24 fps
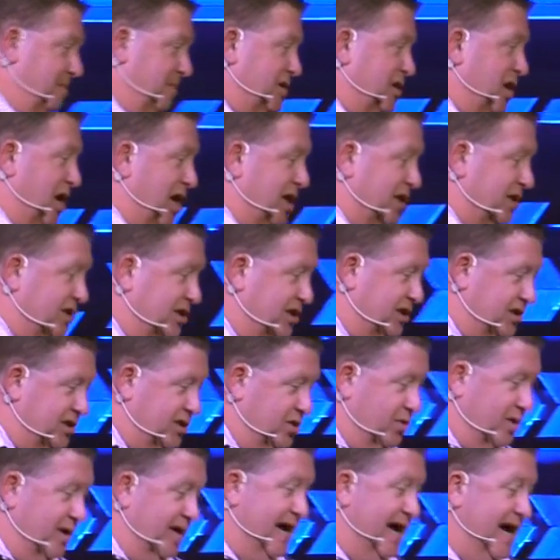talks
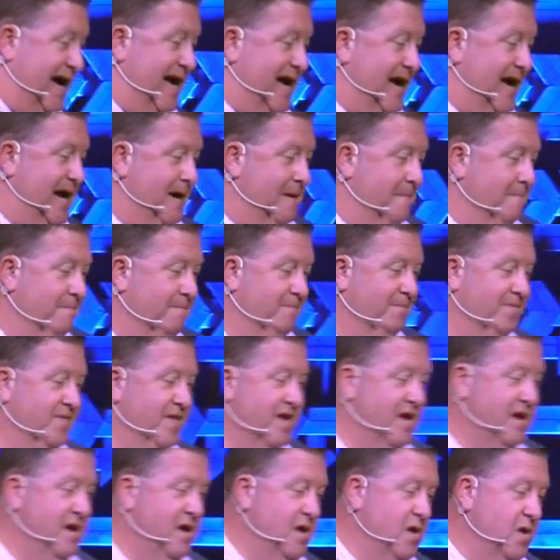to a guy
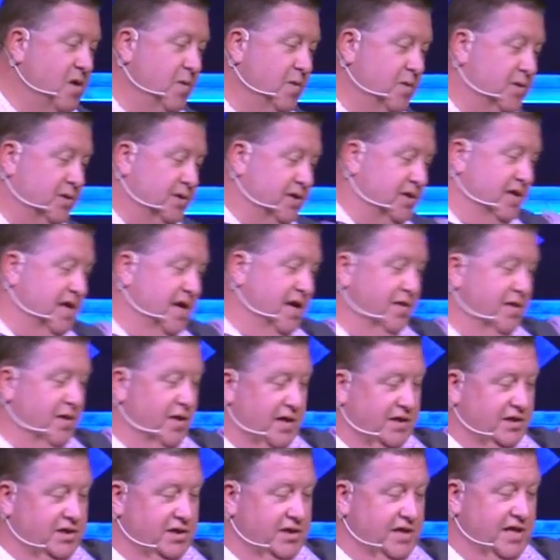who's
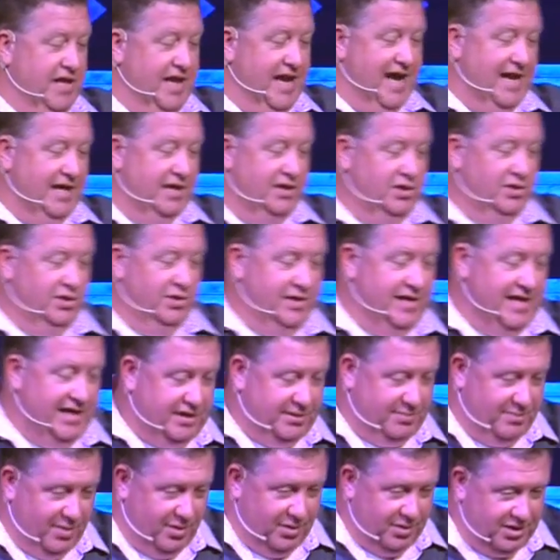the actual
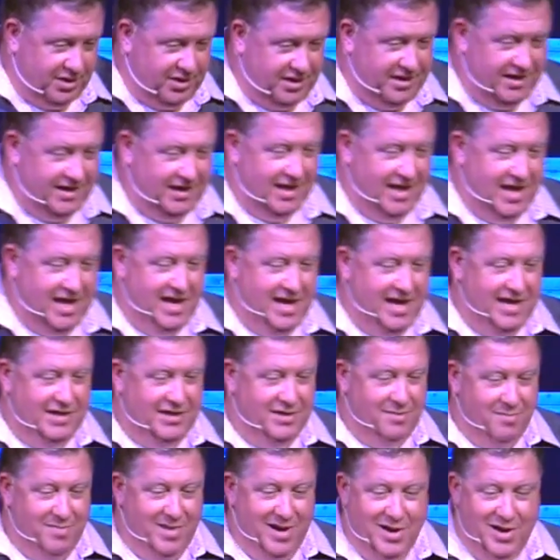next person in line
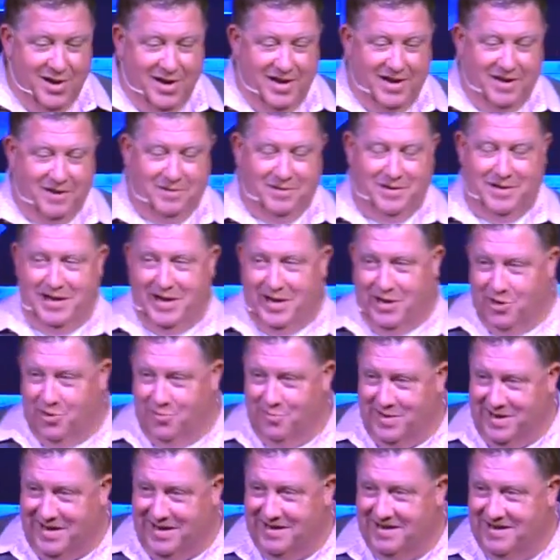to marry
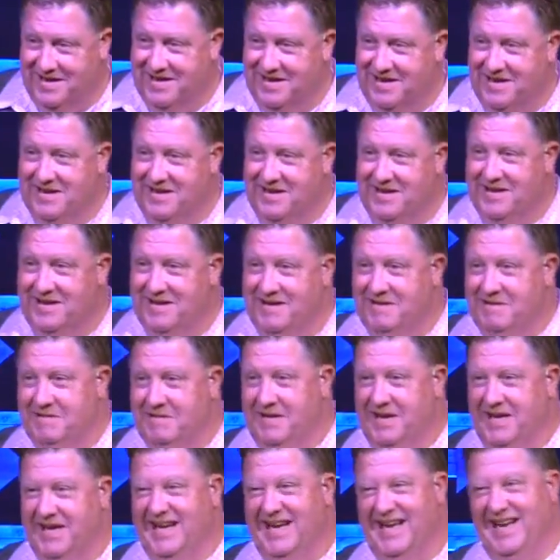Naomi,
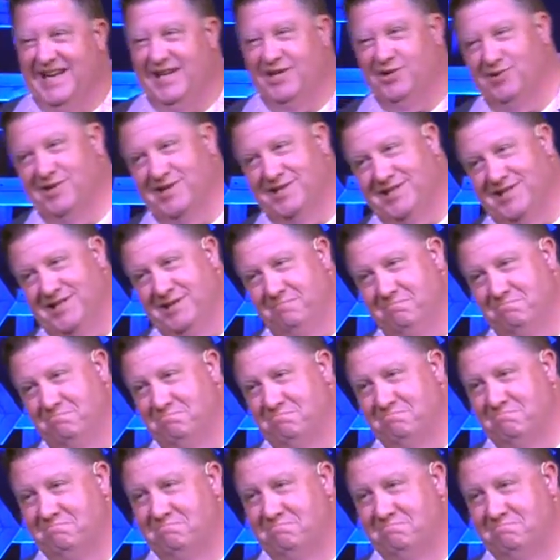and kind of tricks him.